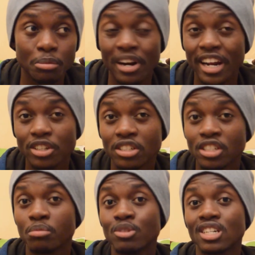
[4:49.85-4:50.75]
But right now she
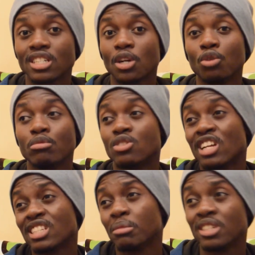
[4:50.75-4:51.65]
treats music as a hobby, so
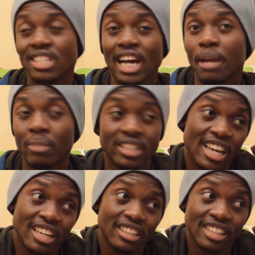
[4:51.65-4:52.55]
that's a bit sad. But
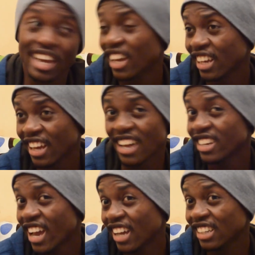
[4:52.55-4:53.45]

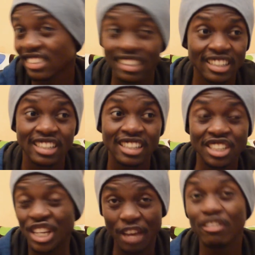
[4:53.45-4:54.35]
hey,
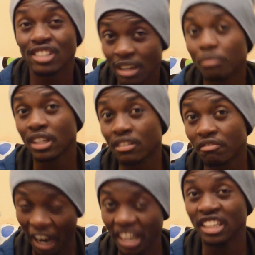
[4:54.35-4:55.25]
she gave us something
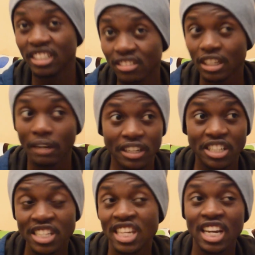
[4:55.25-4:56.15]
finally after
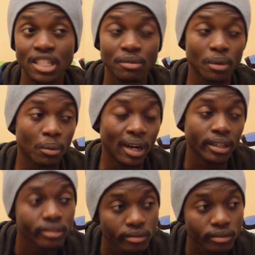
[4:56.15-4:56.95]
teasing us for a while.